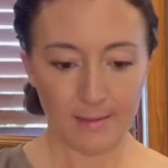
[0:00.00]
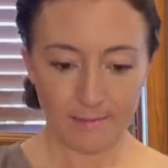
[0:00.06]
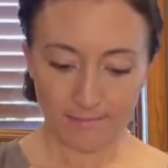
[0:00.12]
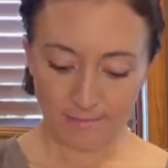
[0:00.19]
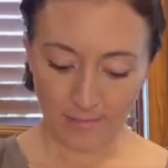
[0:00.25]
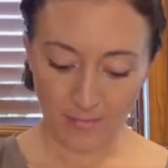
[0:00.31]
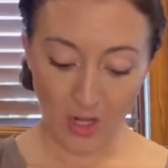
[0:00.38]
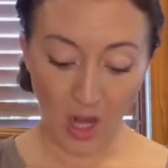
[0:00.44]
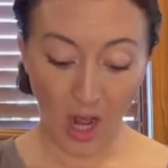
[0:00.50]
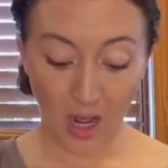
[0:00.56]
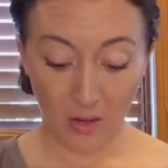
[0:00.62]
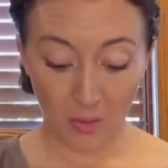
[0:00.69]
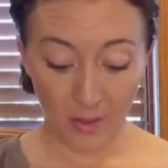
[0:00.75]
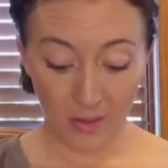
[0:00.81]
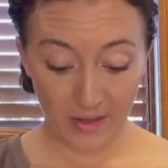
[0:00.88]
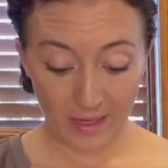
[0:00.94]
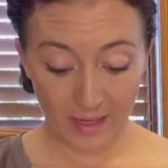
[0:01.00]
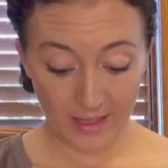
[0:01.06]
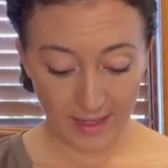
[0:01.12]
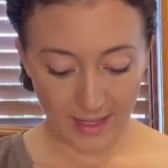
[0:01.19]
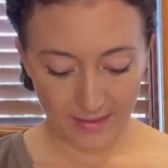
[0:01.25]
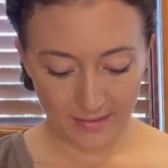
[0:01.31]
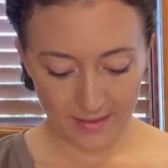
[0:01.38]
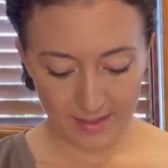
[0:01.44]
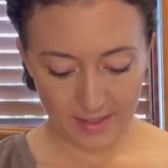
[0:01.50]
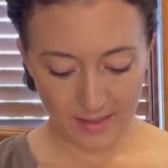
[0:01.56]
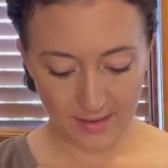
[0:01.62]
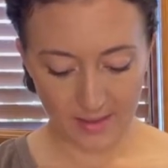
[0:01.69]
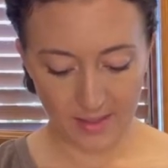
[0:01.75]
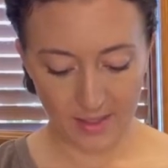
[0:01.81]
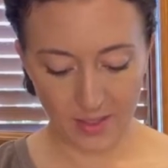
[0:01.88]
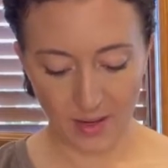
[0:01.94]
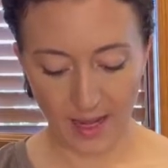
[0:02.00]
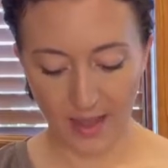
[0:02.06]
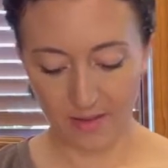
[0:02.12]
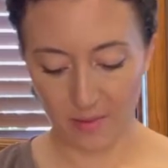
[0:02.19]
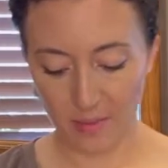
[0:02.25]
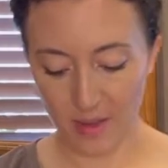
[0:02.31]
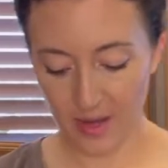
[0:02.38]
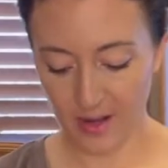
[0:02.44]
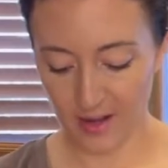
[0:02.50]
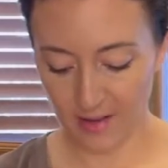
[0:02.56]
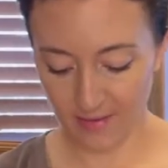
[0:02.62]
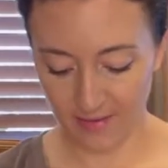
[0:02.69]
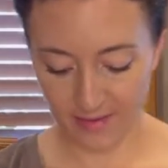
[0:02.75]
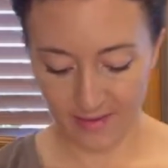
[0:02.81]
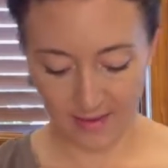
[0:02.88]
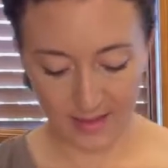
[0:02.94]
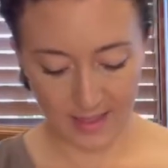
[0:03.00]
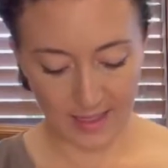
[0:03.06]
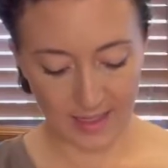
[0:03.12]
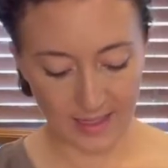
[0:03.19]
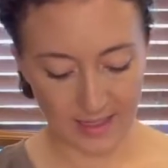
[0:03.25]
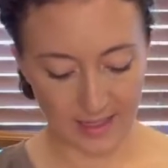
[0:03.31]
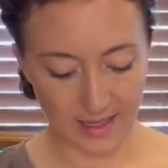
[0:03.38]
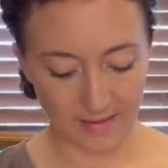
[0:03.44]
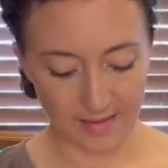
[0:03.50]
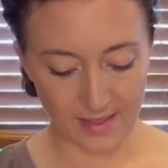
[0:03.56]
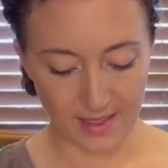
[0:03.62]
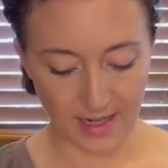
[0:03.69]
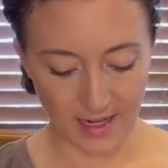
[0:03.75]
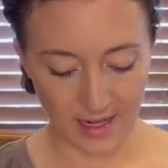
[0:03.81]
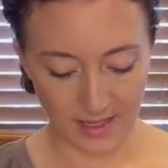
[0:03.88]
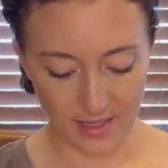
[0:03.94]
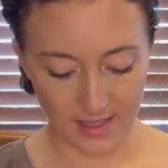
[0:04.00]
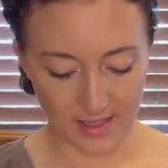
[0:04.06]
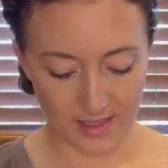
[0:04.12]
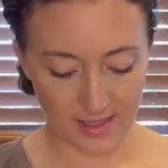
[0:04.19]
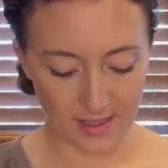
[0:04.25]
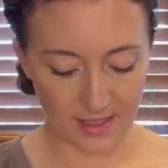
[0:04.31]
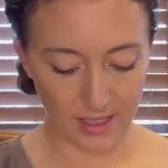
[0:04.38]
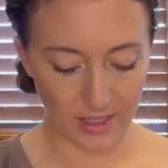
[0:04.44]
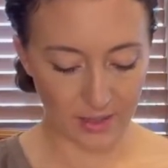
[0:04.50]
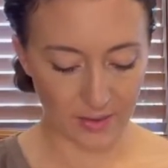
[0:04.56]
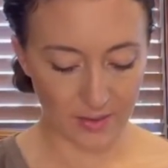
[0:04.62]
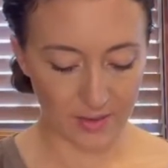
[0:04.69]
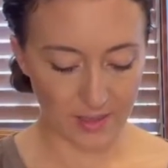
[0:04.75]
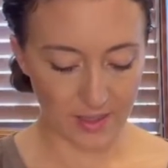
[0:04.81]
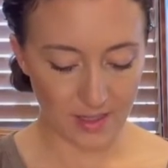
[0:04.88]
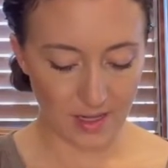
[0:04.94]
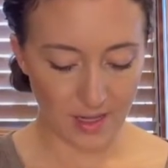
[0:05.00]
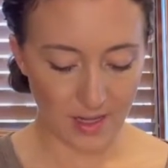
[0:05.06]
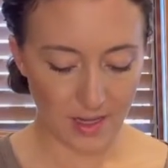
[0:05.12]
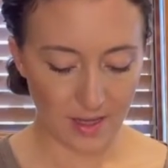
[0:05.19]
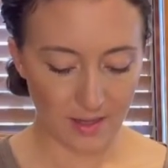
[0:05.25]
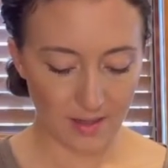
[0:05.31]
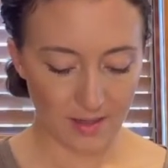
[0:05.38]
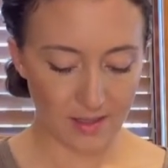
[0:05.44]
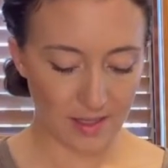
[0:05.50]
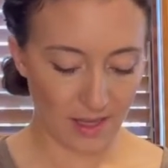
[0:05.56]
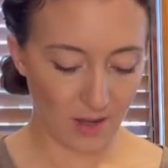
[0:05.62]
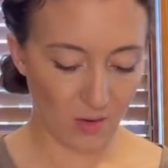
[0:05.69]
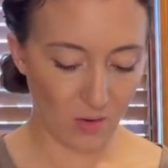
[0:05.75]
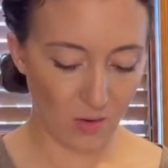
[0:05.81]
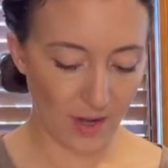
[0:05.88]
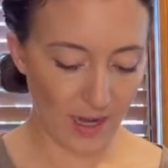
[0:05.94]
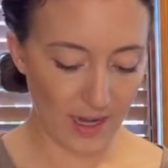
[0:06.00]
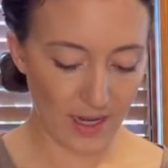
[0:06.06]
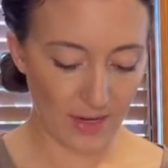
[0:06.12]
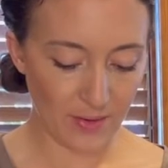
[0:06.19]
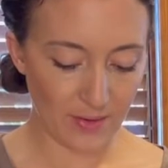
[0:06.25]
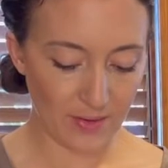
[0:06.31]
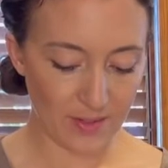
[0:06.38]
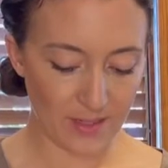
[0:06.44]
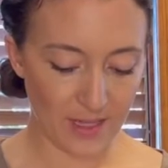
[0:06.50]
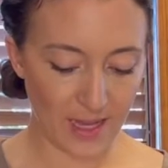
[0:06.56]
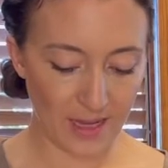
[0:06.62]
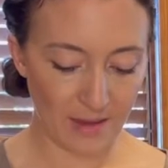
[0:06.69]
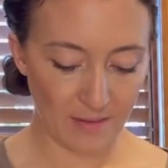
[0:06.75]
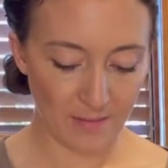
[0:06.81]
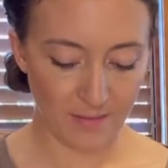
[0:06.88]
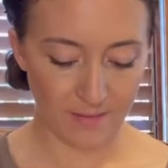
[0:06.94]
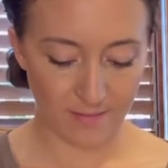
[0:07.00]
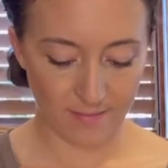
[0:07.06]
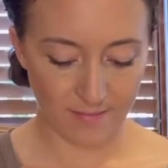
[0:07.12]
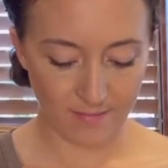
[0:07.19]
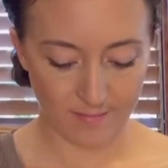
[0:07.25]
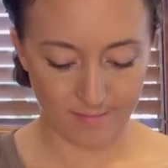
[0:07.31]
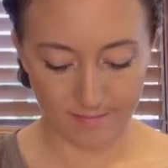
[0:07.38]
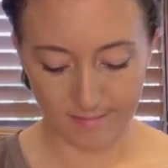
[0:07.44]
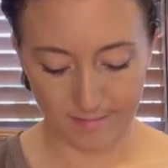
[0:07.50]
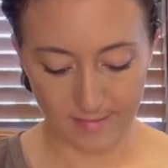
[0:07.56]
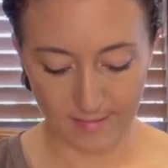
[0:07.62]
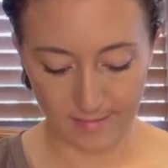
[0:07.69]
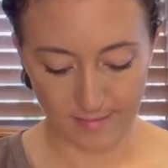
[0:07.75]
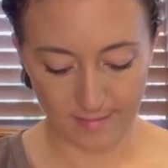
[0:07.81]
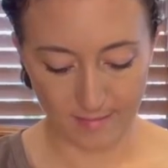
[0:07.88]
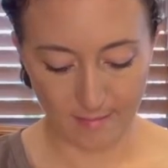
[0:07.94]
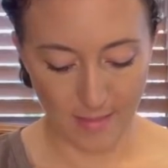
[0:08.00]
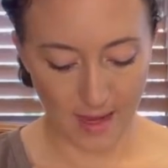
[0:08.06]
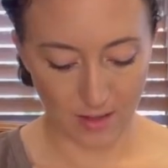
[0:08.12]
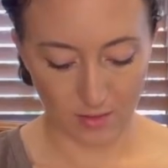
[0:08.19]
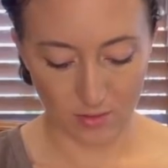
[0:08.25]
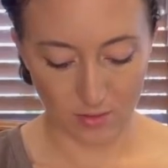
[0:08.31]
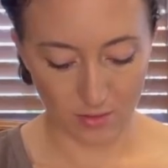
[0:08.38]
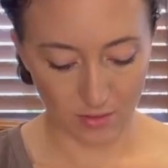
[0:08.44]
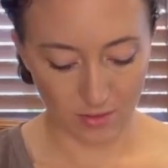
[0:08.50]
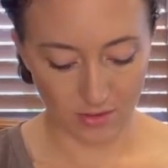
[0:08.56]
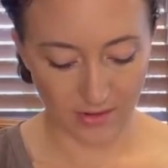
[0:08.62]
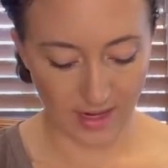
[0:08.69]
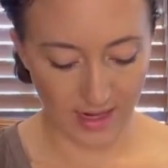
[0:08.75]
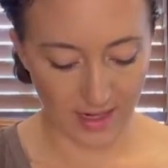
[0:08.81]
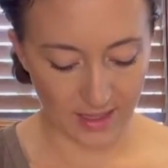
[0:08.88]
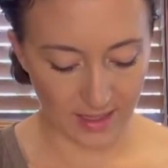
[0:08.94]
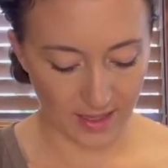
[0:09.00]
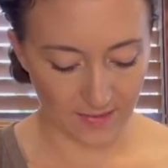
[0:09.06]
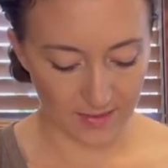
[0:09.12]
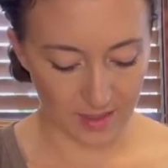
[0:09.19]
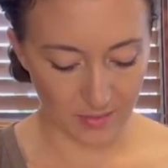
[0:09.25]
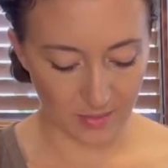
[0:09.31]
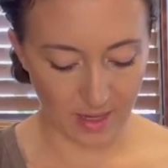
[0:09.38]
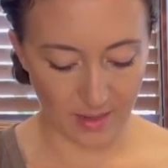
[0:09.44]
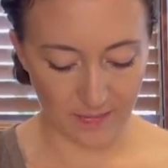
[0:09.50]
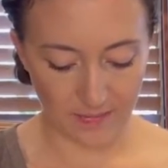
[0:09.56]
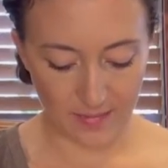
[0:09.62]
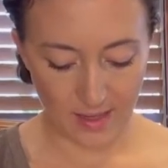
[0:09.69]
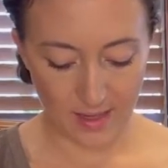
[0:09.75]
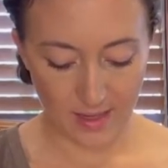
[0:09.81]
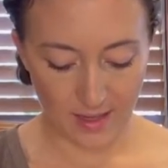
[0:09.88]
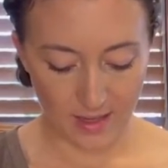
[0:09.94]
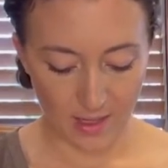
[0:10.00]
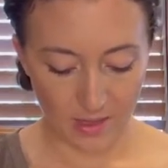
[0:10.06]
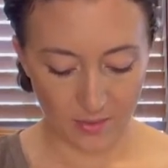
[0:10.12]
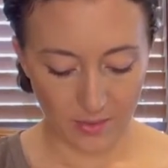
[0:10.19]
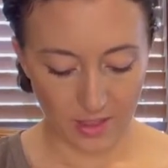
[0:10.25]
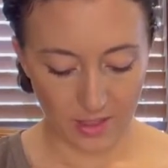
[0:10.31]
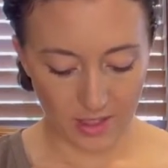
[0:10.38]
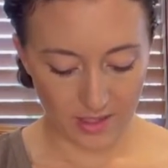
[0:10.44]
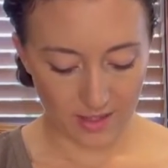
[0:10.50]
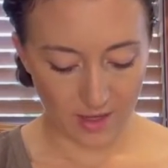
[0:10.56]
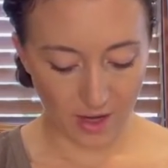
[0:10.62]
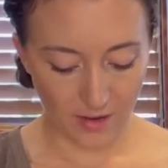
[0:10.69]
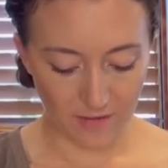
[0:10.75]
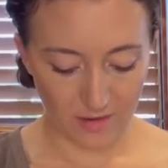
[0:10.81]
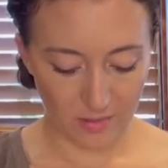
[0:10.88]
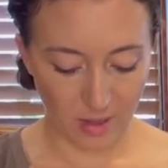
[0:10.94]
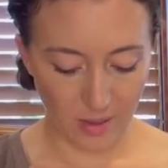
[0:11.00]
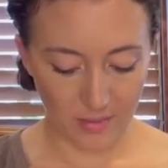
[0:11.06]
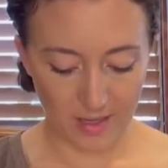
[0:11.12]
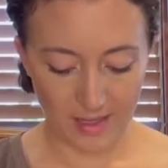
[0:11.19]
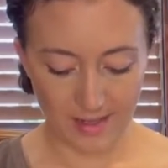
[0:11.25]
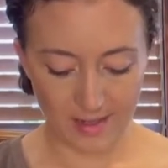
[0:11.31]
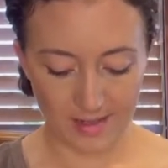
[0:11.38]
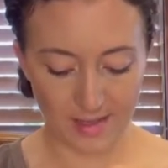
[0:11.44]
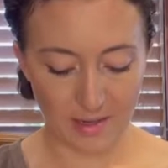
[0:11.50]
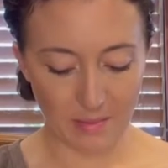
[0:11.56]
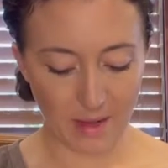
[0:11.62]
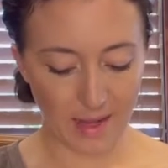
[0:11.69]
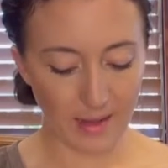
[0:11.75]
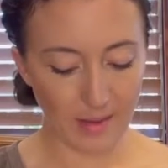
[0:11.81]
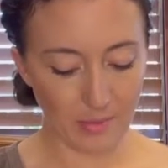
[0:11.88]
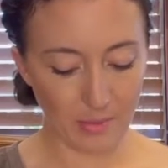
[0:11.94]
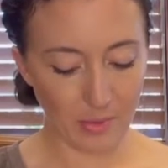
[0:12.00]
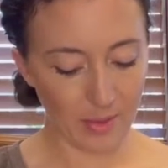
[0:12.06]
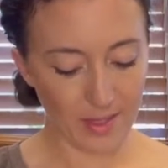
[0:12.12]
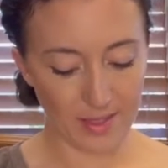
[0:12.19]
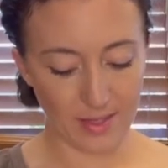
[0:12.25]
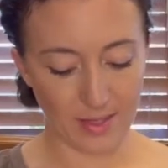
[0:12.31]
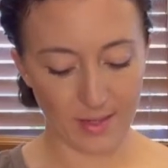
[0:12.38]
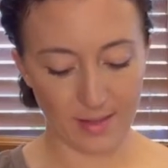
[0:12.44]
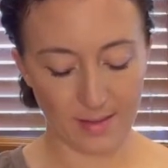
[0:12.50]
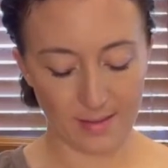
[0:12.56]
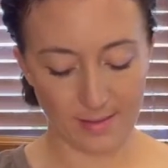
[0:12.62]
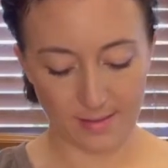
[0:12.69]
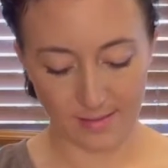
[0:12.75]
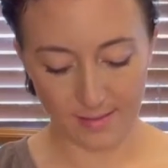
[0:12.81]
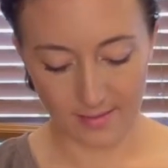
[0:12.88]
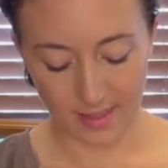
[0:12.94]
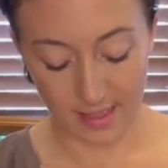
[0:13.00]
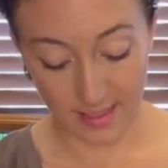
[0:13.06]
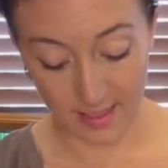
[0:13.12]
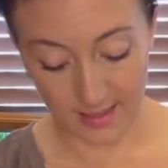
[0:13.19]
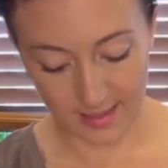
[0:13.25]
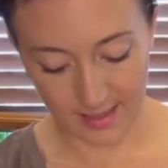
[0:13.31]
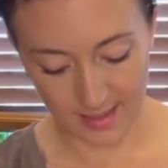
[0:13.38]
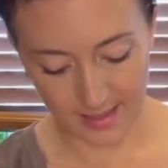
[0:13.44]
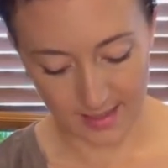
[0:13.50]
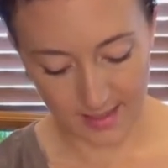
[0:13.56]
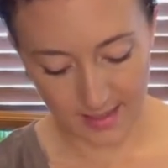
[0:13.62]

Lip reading: not wearing gloves. So I have a pair of cleaning gloves that I just use, or I use like medical grade gloves, but we just carved pumpkins and my boys are ridiculous